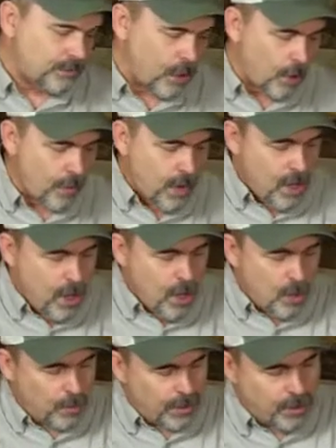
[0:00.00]
So
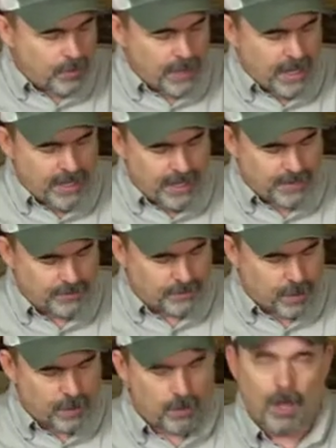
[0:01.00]
we go ahead and
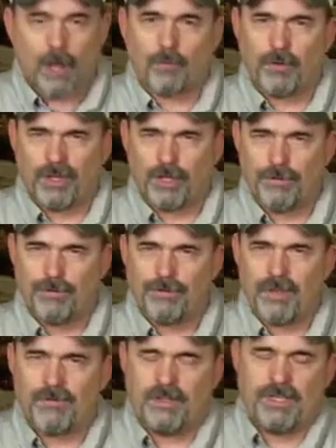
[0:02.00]
start it off with a
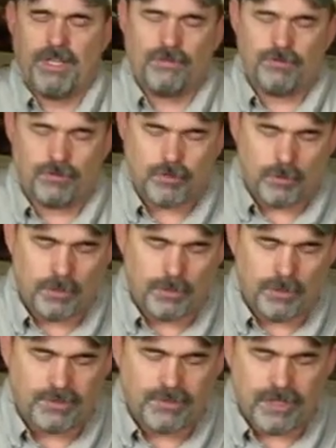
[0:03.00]
U17 Struble
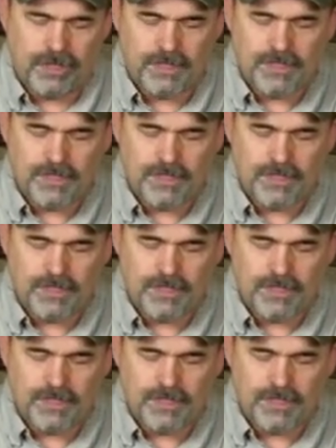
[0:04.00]
reel seat.